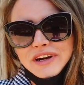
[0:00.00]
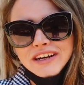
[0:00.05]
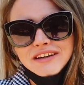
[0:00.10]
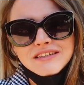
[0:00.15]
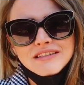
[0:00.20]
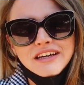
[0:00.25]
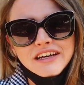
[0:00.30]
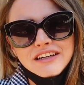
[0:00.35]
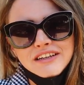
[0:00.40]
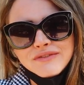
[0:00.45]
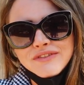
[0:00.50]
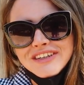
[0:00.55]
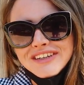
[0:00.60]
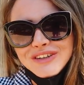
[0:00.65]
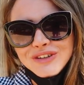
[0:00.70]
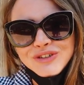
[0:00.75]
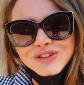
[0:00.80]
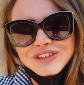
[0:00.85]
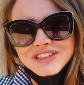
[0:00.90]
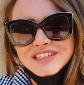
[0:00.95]
right outside of
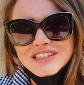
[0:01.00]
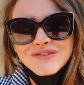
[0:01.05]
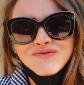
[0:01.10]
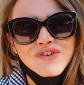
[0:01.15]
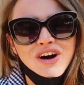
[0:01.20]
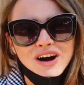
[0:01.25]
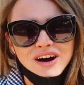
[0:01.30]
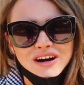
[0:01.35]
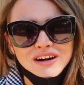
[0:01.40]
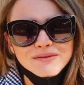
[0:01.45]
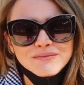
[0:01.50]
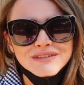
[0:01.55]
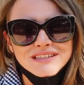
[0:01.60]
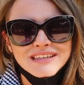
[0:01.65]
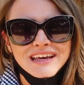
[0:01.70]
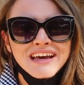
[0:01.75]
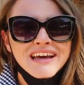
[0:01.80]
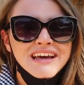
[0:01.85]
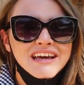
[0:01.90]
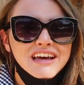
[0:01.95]
Gilcrease Farms.
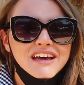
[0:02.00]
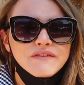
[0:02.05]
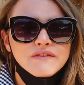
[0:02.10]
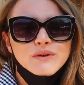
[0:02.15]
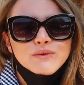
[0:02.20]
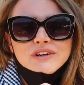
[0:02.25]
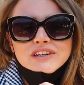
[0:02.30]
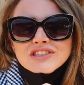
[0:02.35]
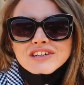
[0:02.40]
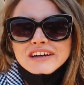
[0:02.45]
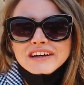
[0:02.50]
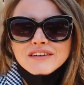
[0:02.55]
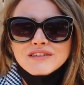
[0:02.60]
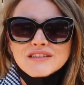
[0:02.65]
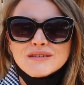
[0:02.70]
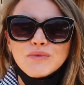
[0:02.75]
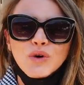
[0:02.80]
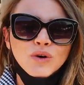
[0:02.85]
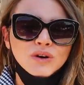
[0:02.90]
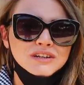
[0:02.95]
If you want to check
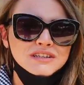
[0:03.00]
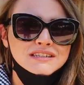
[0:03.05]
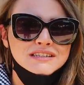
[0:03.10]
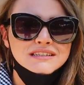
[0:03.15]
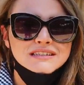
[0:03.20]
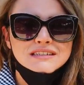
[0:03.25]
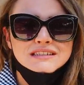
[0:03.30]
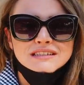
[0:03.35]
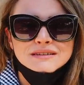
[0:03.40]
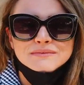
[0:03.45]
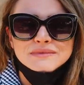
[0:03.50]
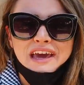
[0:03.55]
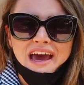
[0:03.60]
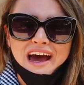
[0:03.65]
out some horses, some